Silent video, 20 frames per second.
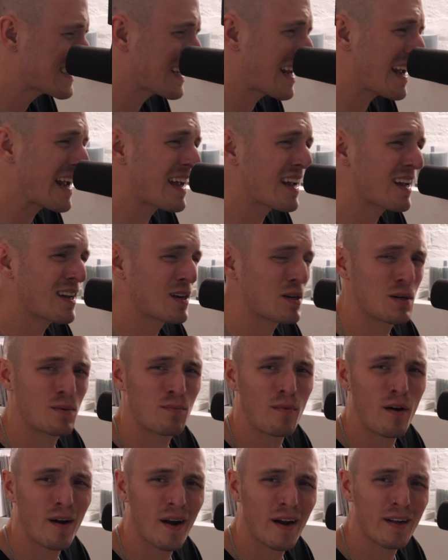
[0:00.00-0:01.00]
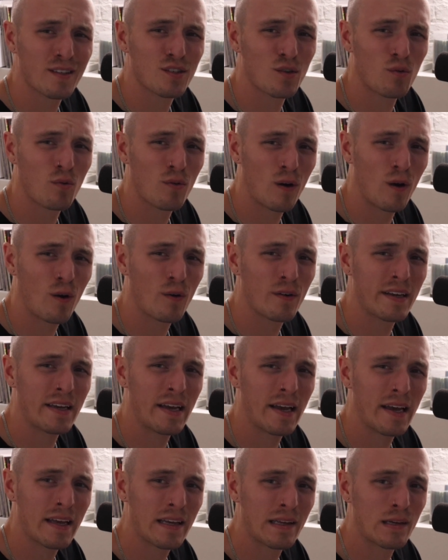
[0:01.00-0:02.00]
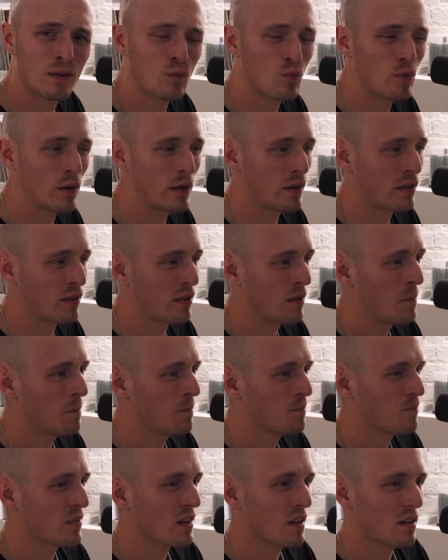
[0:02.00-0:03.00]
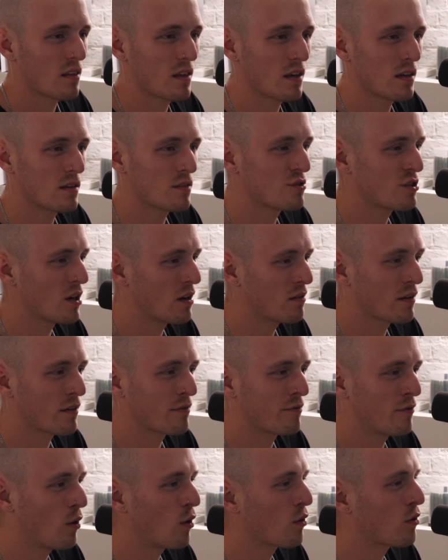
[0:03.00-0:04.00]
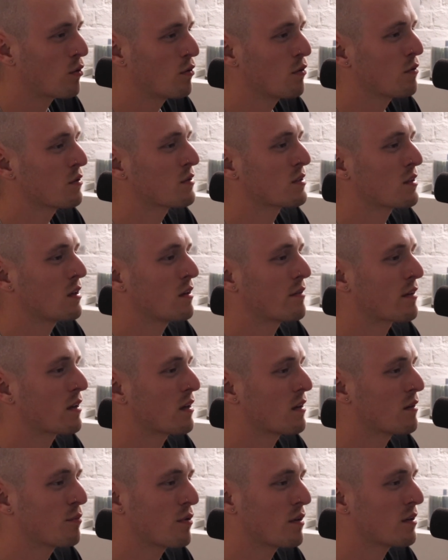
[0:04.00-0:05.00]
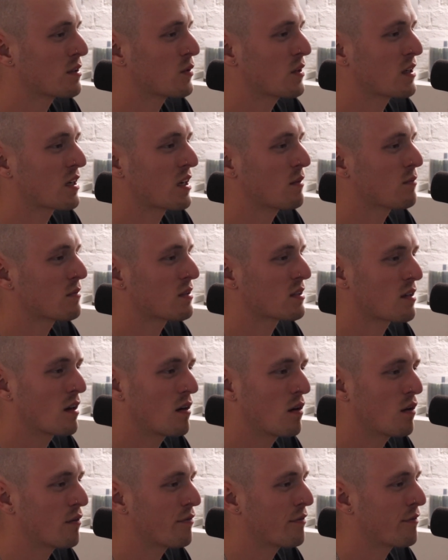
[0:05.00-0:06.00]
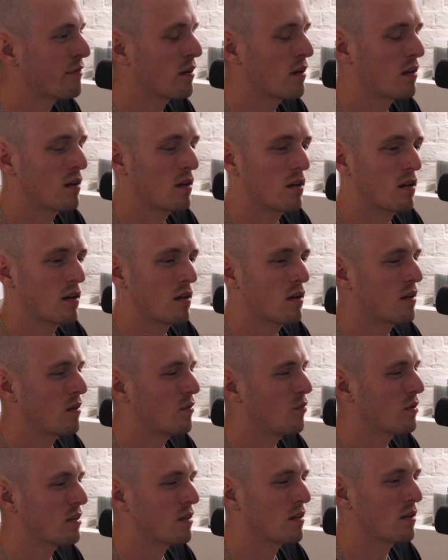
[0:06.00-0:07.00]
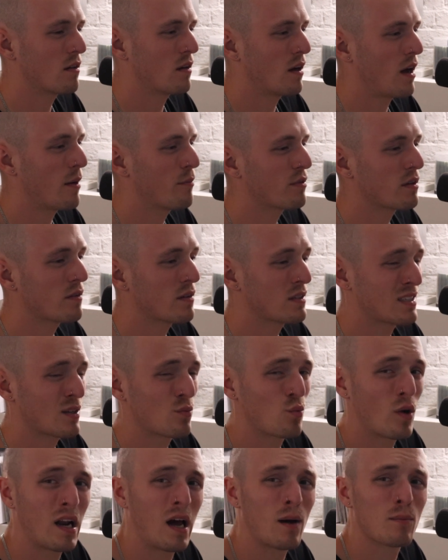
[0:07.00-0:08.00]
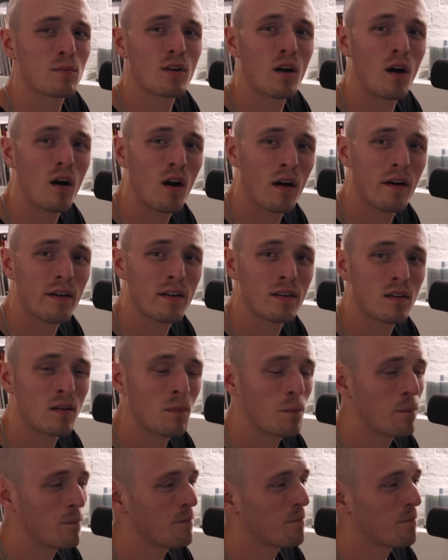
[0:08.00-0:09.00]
Damn! Alright, so we're already hit with the angelic vocals of Kid Brunswick himself, with the, I believe he said, "When I'm Gone."